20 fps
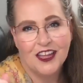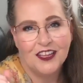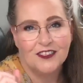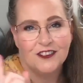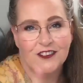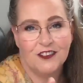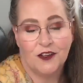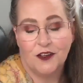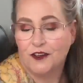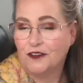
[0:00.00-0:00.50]

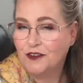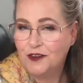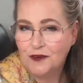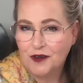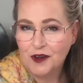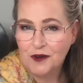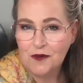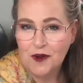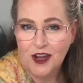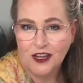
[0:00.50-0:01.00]
So if you
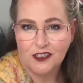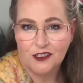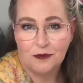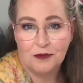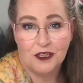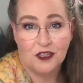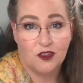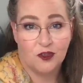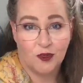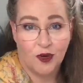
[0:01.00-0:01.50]
want to watch
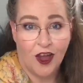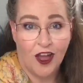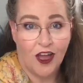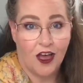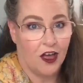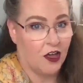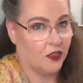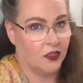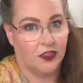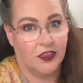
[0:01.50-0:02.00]
me
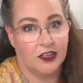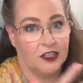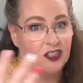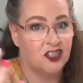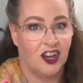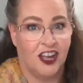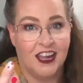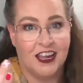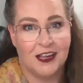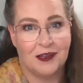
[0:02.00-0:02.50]
draw the
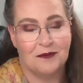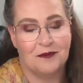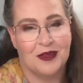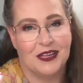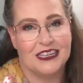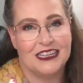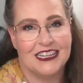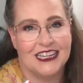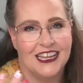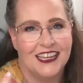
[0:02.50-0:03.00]
giant
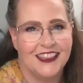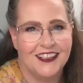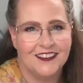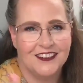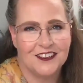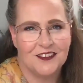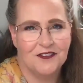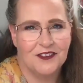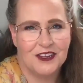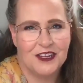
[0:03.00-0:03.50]
mandala,
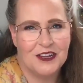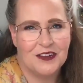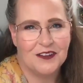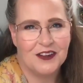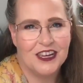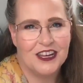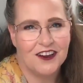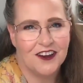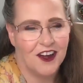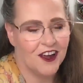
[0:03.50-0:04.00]
there's a video
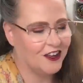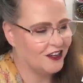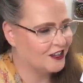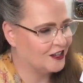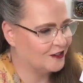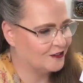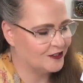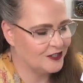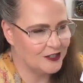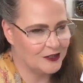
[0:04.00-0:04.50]
here on
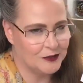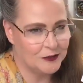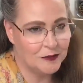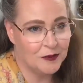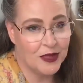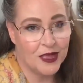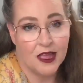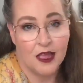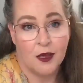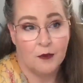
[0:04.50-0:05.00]
YouTube.
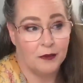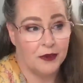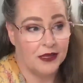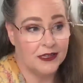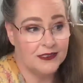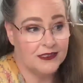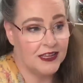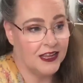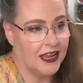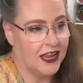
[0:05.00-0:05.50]

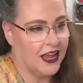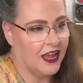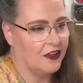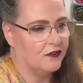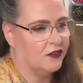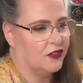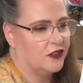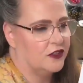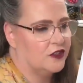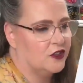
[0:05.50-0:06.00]
Plus, I
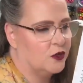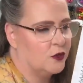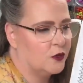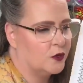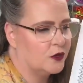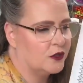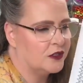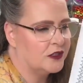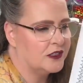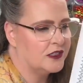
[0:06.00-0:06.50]
have the
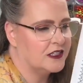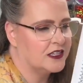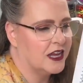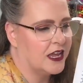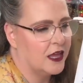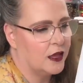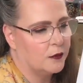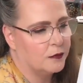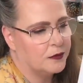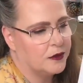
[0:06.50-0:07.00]
tools to
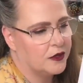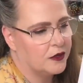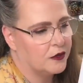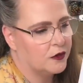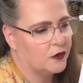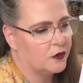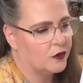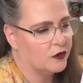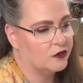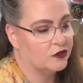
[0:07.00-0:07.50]
help
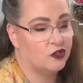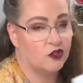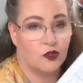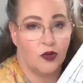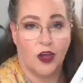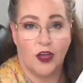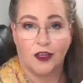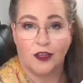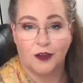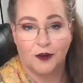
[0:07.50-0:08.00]
you
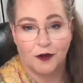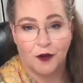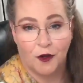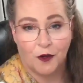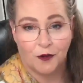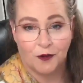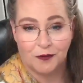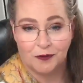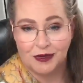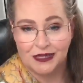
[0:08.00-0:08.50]
draw your
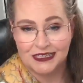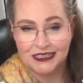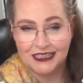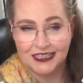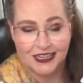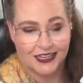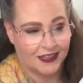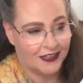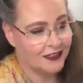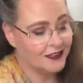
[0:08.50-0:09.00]
own
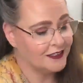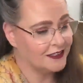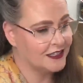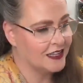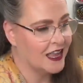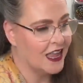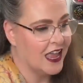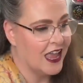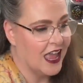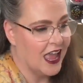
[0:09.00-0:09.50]
mandalas.
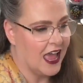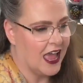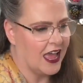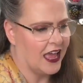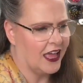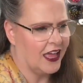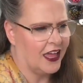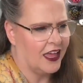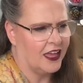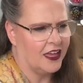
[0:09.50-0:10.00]

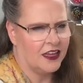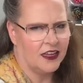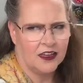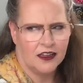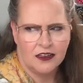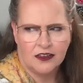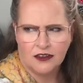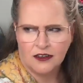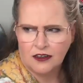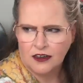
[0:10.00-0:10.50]

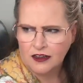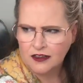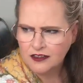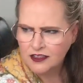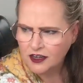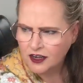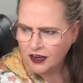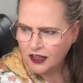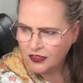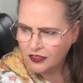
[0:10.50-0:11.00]
And is
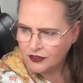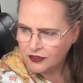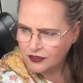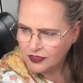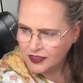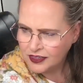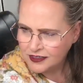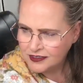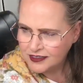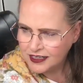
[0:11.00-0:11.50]
there other
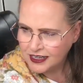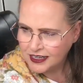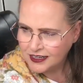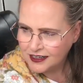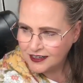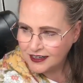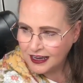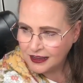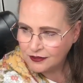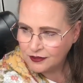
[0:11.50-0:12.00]
things they
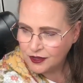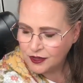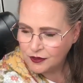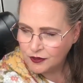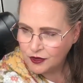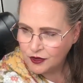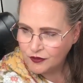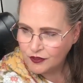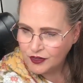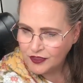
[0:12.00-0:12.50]
can
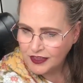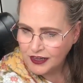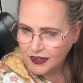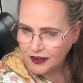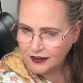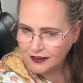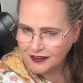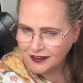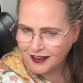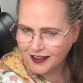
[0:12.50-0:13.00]
download over
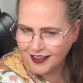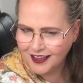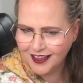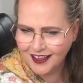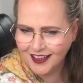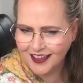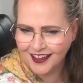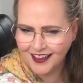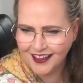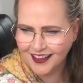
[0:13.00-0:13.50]
there?
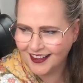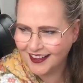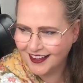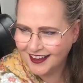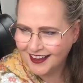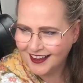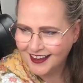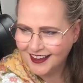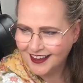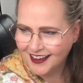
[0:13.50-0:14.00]
well, in our
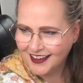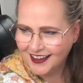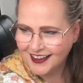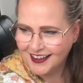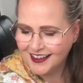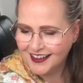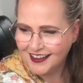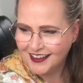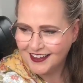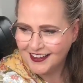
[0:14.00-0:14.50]
in our
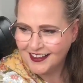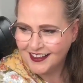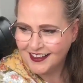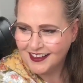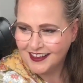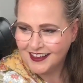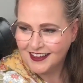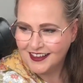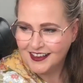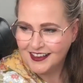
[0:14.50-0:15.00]
Facebook
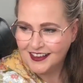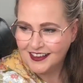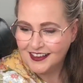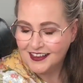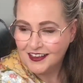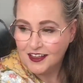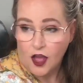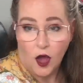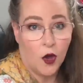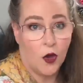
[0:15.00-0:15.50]
group,
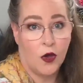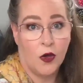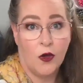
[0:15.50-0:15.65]
oh.